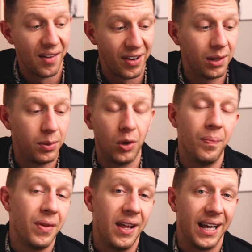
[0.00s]

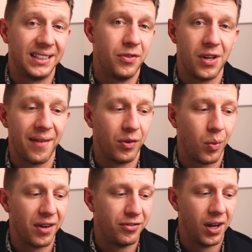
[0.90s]
available. That's if you have a
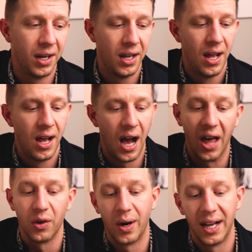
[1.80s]
wide foot.
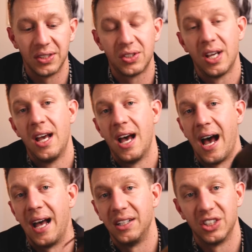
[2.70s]
Otherwise,
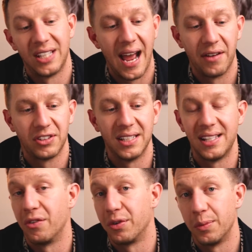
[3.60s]
uh, just a half
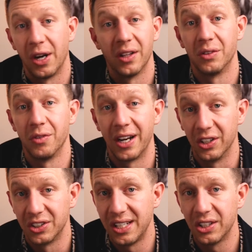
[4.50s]
size down from your
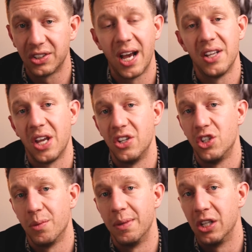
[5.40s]
regular sneaker size and
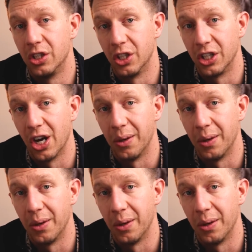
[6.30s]
you should be good to